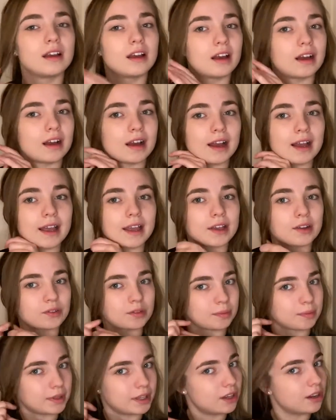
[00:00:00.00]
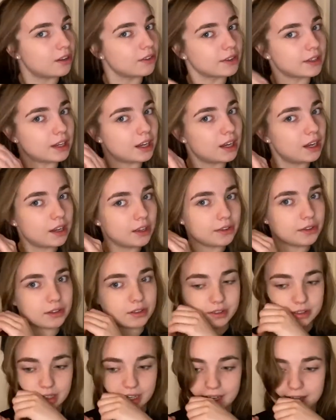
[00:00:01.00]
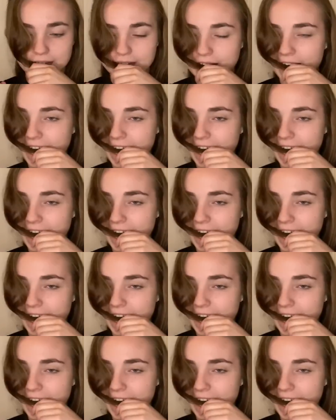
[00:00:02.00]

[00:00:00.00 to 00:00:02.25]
I repeat on the other side.